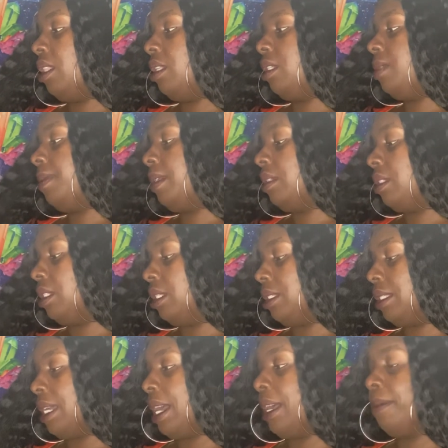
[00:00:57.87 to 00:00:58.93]
this person is
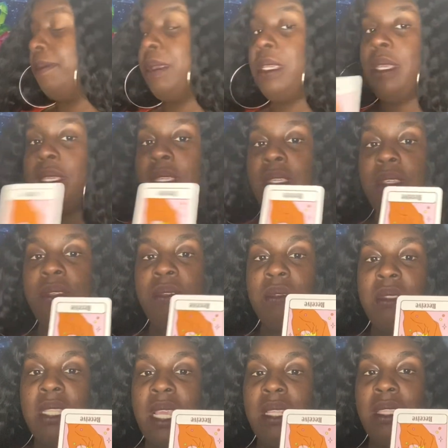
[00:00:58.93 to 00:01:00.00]
copying you.
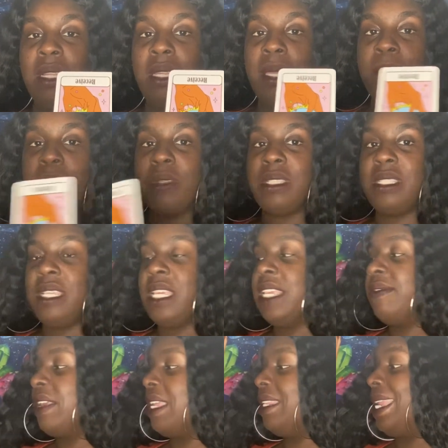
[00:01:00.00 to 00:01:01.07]
Take the leap, receive,
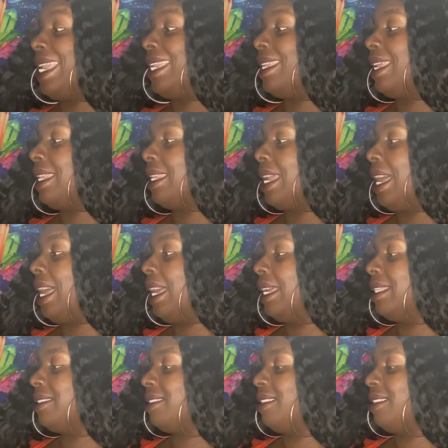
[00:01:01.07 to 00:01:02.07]
and they cannot.